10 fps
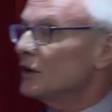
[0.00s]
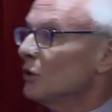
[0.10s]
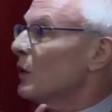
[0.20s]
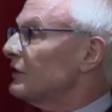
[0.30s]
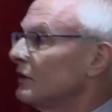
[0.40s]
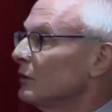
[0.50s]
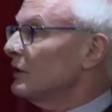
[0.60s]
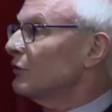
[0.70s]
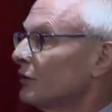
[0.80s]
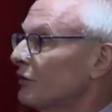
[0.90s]
you're wasting
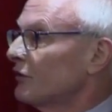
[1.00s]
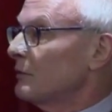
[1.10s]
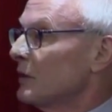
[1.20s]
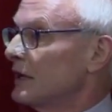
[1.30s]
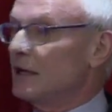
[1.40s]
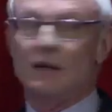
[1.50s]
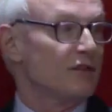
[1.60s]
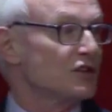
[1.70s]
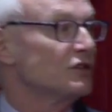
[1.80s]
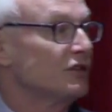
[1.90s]
resources and money and
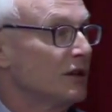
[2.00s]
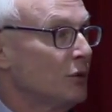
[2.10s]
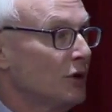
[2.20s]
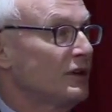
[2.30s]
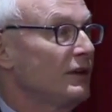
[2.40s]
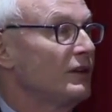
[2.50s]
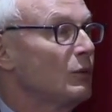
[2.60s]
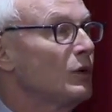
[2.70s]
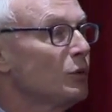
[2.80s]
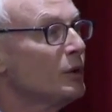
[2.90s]
efficiency and
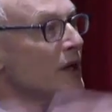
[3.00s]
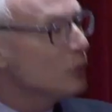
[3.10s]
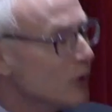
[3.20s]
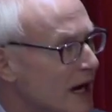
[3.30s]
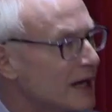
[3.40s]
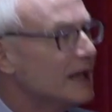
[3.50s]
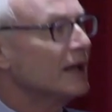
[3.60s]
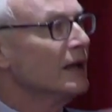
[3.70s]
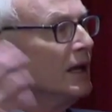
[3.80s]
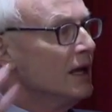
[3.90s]
productivity. We're
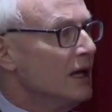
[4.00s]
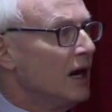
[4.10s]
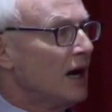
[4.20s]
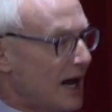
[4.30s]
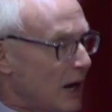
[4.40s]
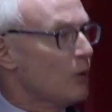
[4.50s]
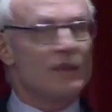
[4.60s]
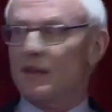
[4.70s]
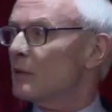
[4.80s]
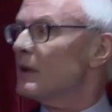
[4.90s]
rewriting how
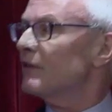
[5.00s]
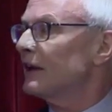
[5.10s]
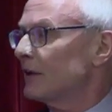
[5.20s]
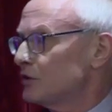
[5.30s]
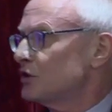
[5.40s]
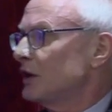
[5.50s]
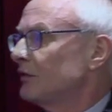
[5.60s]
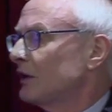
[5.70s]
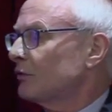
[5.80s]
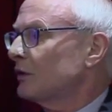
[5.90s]
we think about value
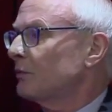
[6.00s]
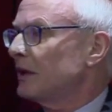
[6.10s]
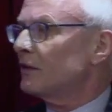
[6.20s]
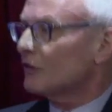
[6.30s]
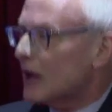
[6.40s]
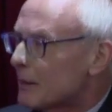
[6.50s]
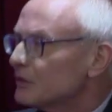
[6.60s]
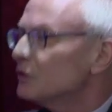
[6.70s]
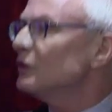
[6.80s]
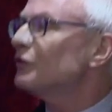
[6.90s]
chains as we speak. There's
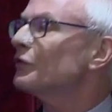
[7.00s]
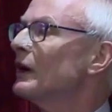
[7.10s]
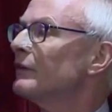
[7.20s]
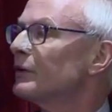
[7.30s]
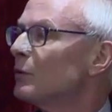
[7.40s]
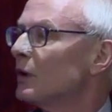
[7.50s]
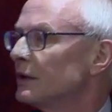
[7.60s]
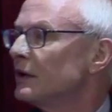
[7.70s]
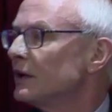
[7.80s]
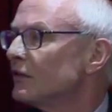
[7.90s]
opportunities for
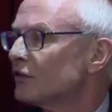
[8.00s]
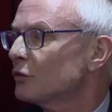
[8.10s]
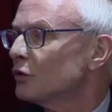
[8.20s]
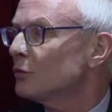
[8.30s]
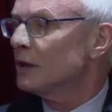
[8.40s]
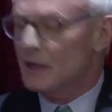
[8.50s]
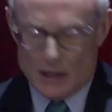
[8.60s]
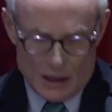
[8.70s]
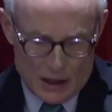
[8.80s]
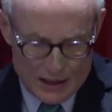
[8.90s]
everyone in this room
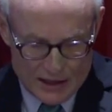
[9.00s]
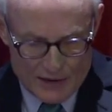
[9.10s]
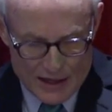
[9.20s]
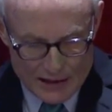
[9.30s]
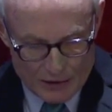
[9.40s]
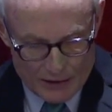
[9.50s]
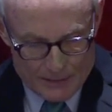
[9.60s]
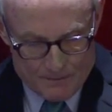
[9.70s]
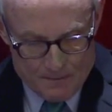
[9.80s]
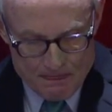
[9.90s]
in that
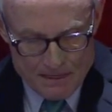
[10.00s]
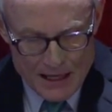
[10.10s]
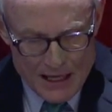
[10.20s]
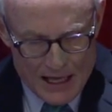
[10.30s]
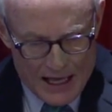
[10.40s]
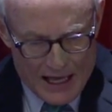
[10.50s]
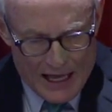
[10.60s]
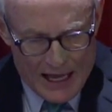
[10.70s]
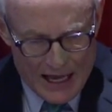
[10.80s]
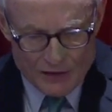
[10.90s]
area.
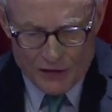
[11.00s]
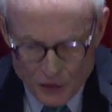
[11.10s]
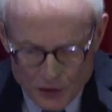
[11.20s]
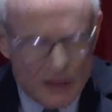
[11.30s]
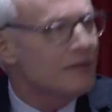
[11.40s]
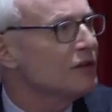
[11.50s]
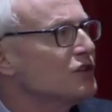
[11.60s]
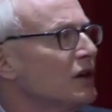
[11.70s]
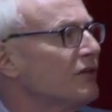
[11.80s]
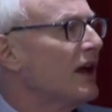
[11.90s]
And the third level of
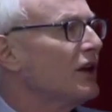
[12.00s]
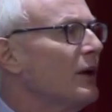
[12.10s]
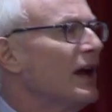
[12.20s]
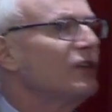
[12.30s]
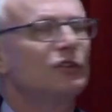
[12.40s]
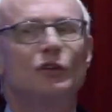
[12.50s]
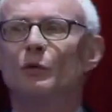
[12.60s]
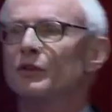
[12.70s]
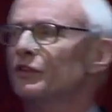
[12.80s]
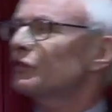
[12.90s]
shared value has to
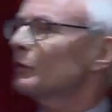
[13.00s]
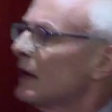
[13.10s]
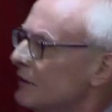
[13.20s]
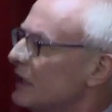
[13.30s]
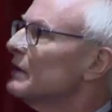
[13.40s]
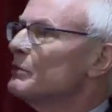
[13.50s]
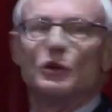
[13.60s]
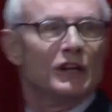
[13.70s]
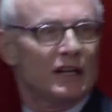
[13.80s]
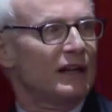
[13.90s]
do with the surrounding
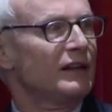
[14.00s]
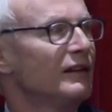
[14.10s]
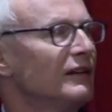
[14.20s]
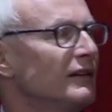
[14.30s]
community.